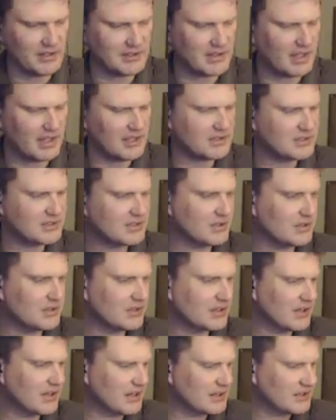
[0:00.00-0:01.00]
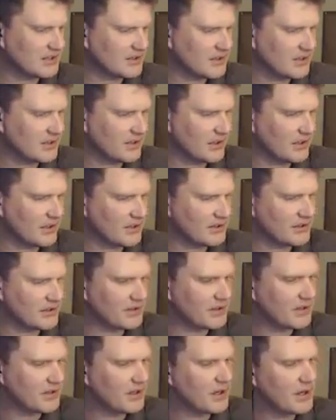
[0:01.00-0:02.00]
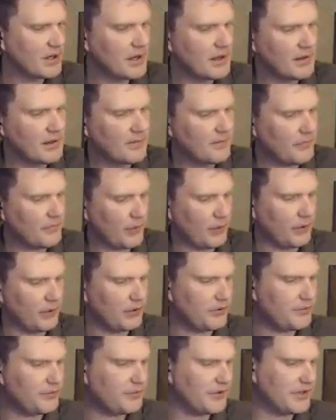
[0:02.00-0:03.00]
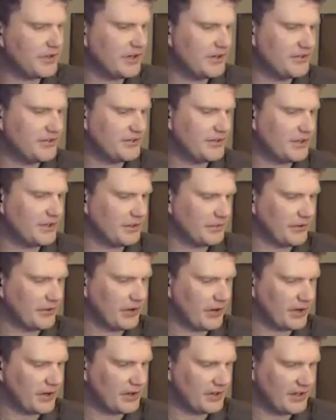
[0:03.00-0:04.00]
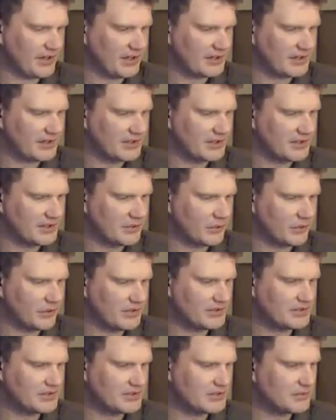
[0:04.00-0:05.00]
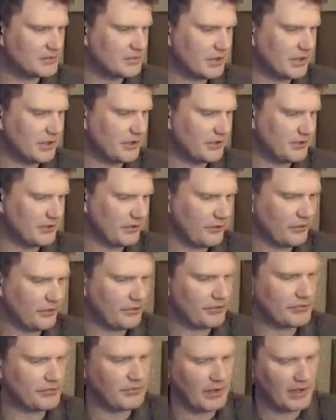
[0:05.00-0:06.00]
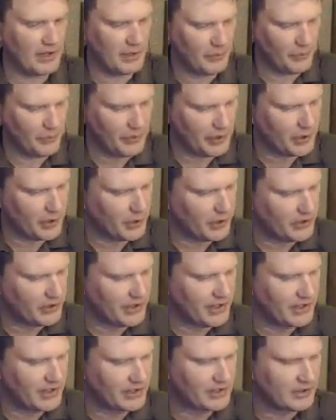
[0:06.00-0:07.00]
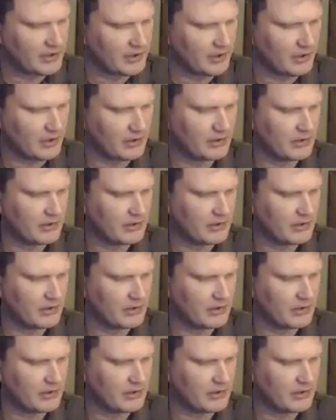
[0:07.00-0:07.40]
they are still connecting to this Earth because they're very connected to it, because there are many reincarnated here.